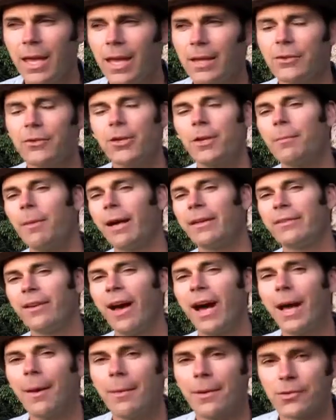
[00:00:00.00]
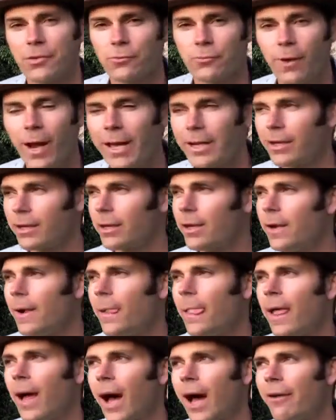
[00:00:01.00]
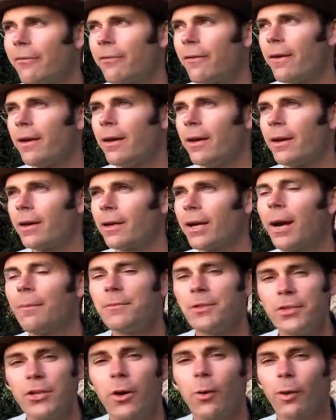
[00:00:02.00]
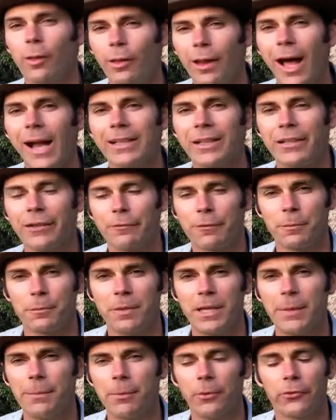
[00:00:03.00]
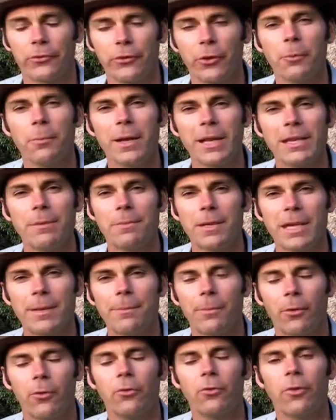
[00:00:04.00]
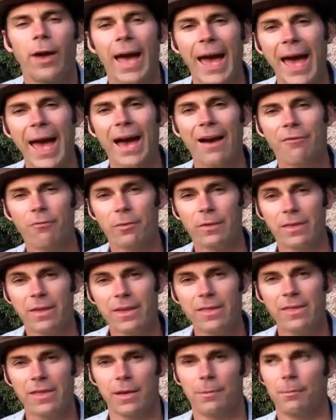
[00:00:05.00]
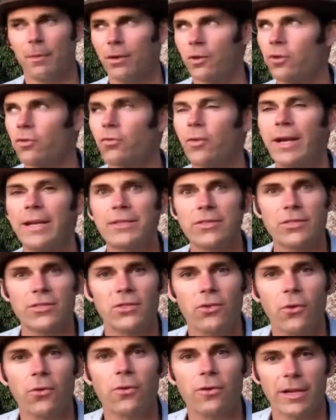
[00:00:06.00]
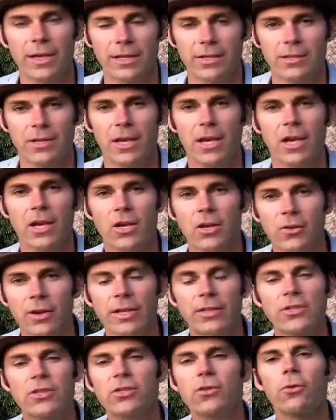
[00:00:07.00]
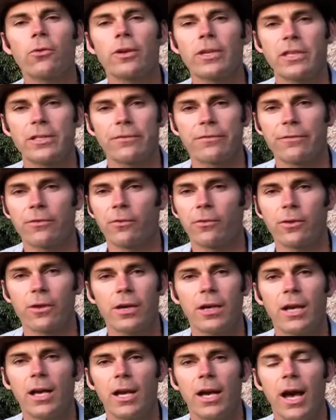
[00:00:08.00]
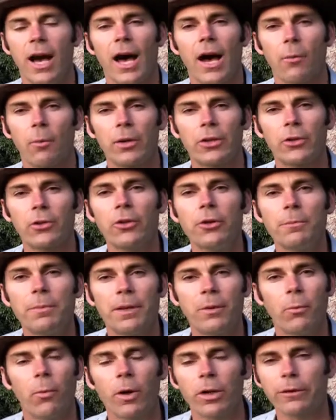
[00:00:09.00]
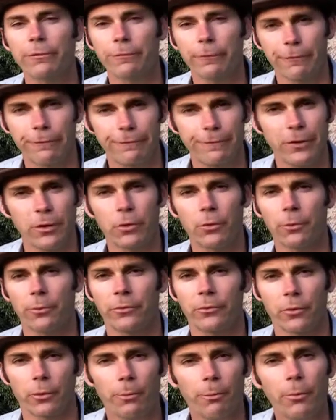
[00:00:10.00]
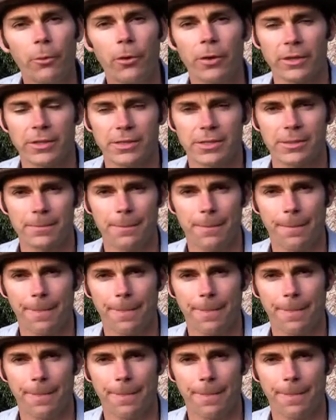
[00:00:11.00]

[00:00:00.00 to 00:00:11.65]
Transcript: During my time as a writer, I've come to know a lot of different people, so many people who have within them great stories for what could be wonderful films or books.